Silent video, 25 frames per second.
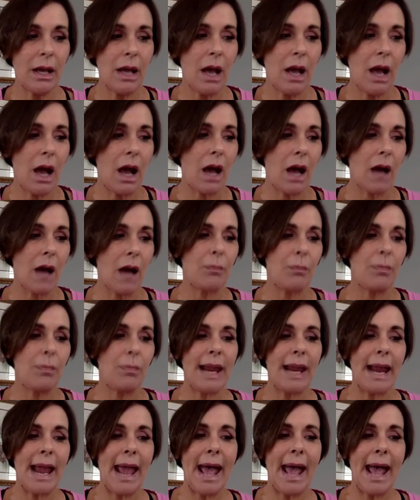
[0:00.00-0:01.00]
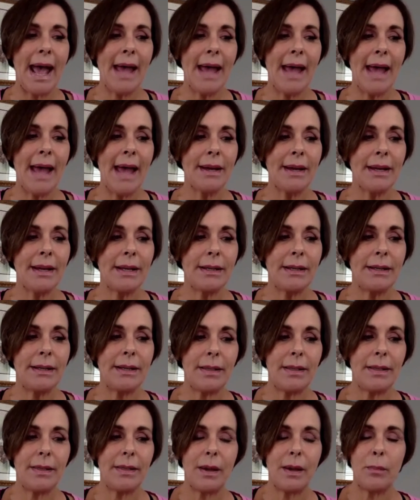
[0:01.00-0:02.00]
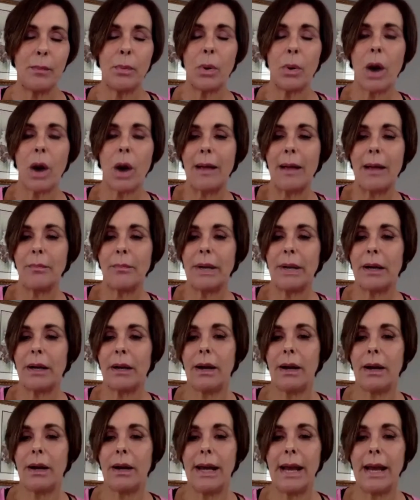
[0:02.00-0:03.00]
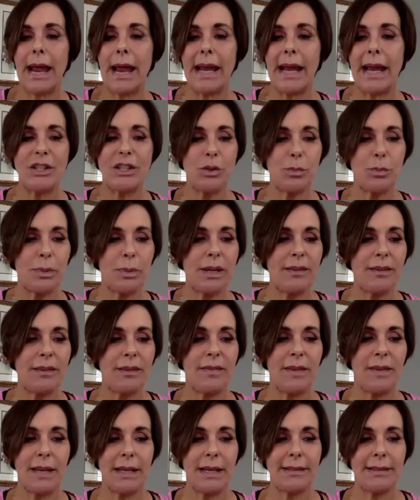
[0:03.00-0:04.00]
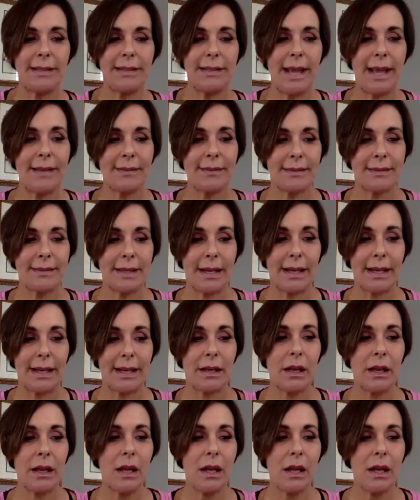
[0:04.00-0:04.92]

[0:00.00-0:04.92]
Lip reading: They added the primary HPV testing